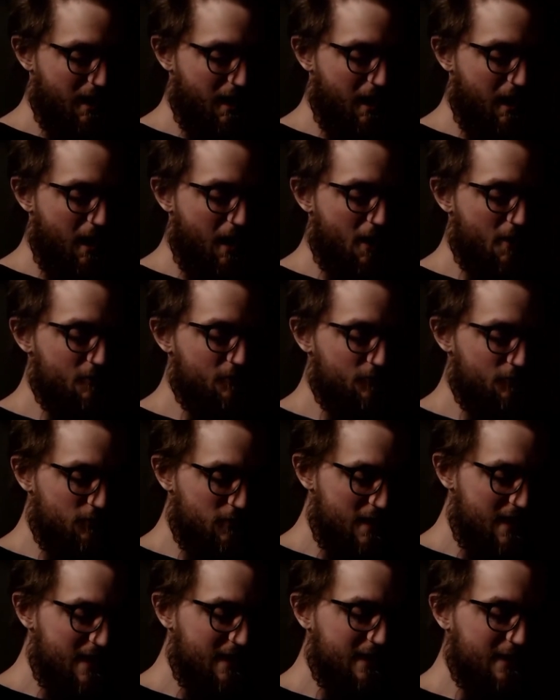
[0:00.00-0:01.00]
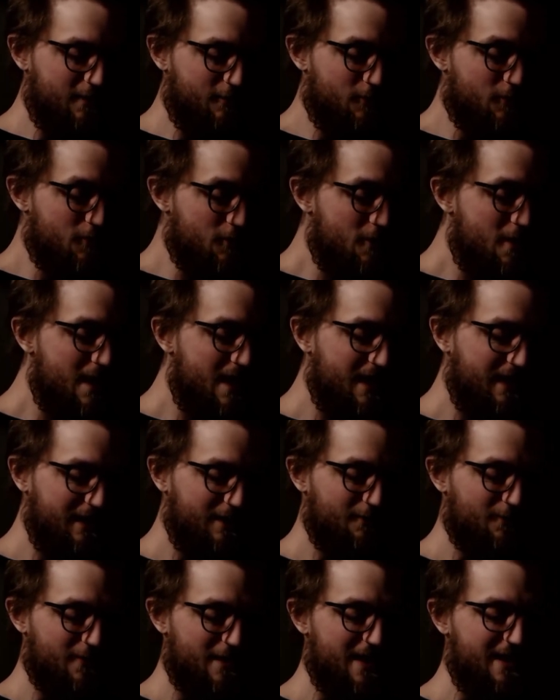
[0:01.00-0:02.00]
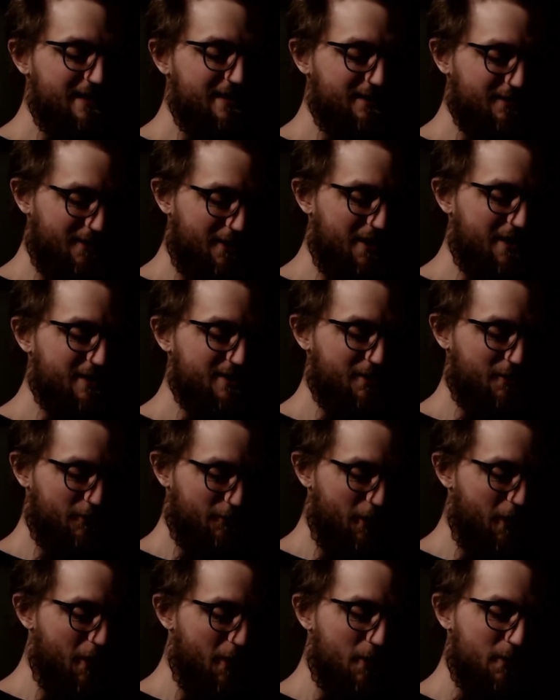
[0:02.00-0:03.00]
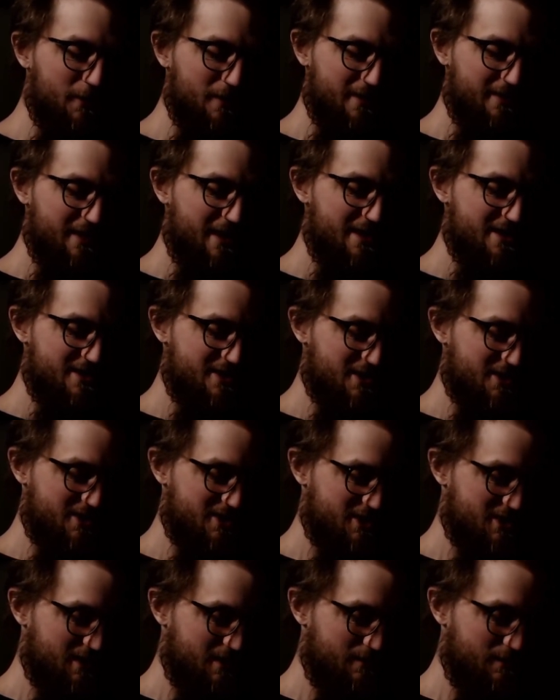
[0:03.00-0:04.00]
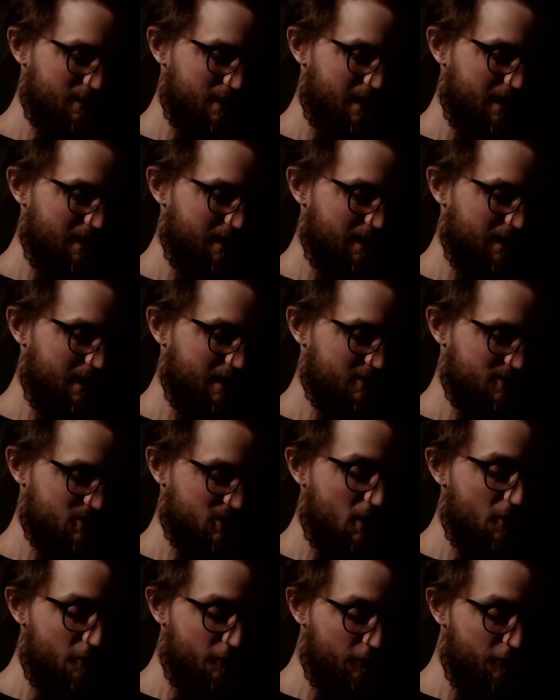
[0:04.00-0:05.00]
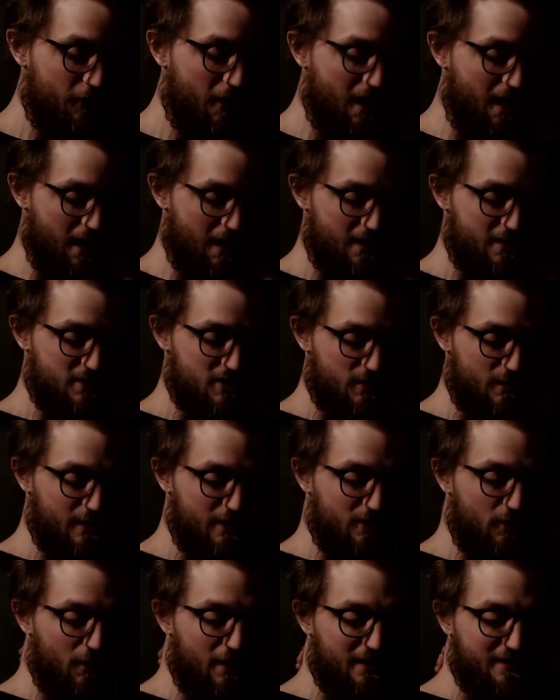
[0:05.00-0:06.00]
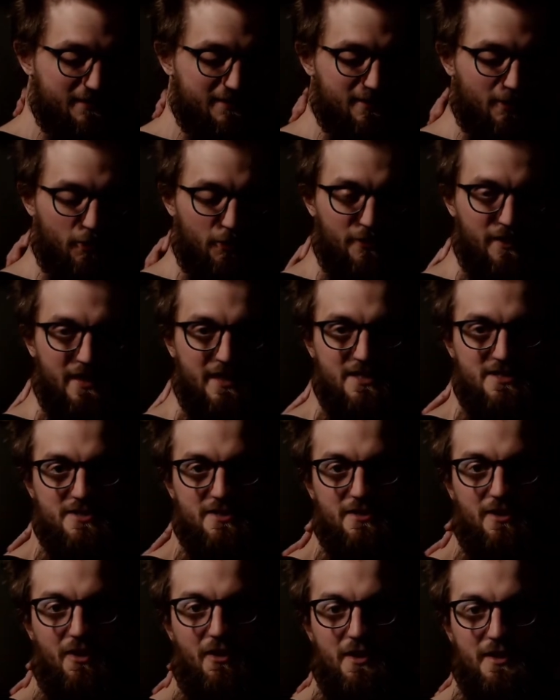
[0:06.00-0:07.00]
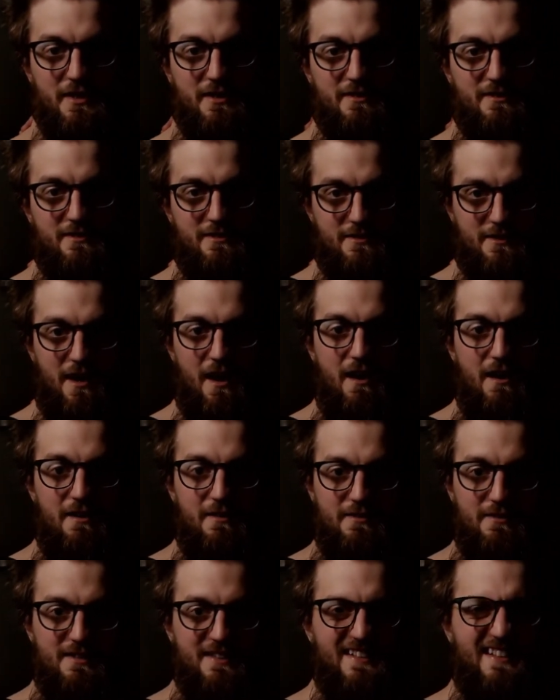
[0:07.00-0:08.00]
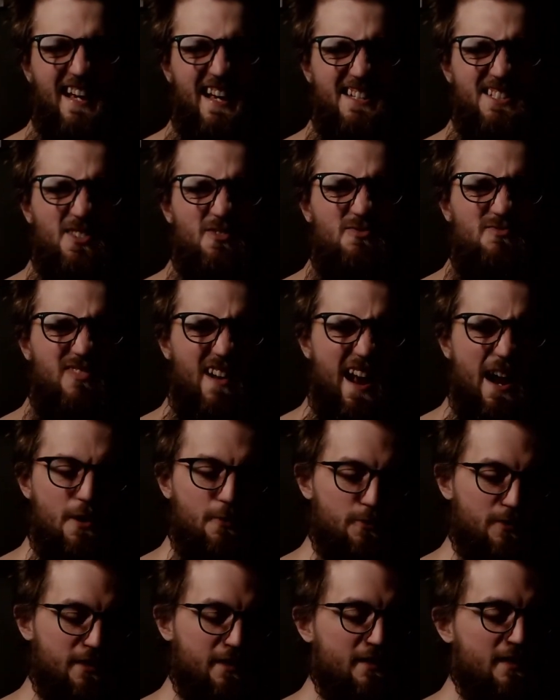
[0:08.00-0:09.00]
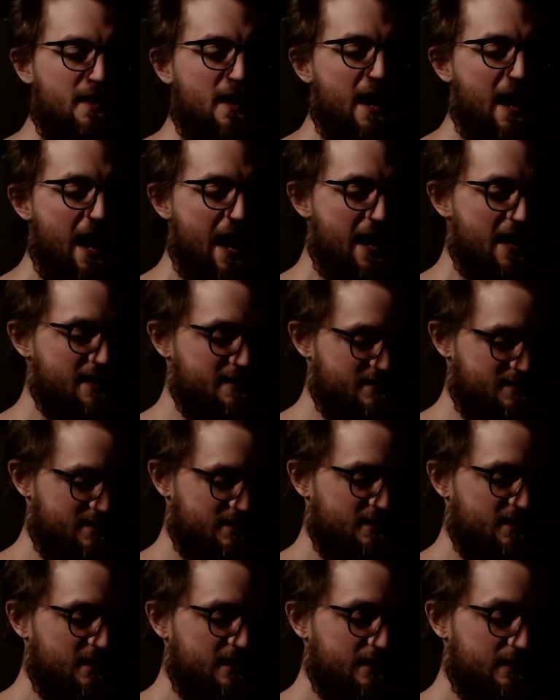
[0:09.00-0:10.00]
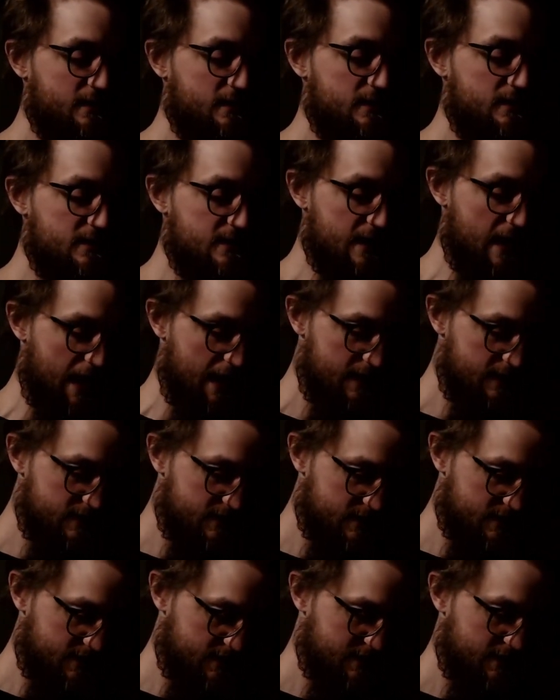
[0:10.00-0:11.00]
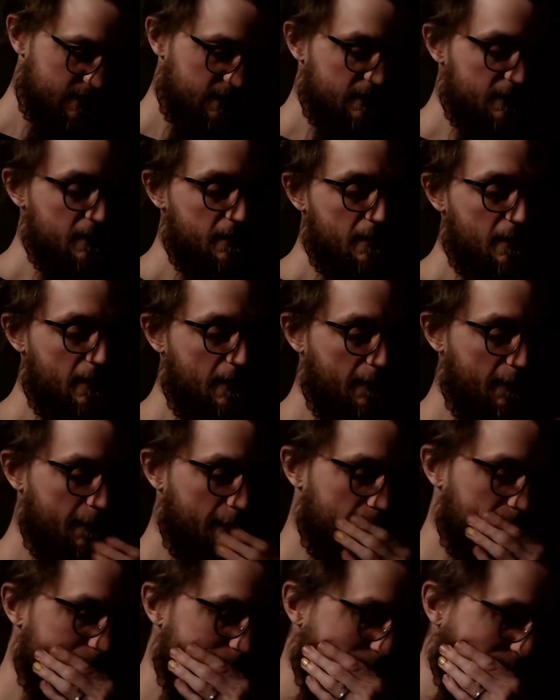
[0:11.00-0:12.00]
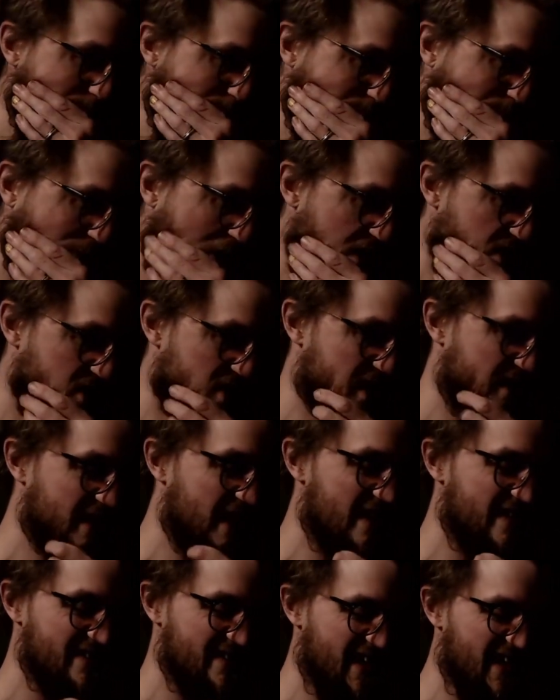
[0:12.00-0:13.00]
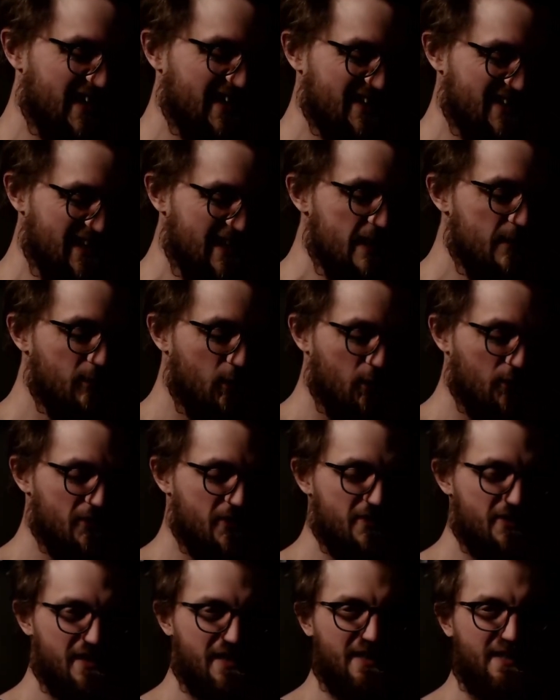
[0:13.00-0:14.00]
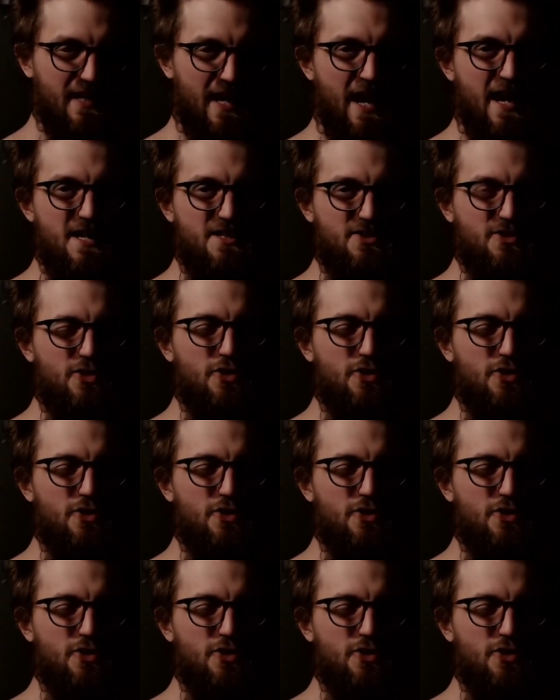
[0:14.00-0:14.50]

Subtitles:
I really, really, really like the phone. There's just some annoying little things that I can't get around as yet. As I said, that keyboard thing has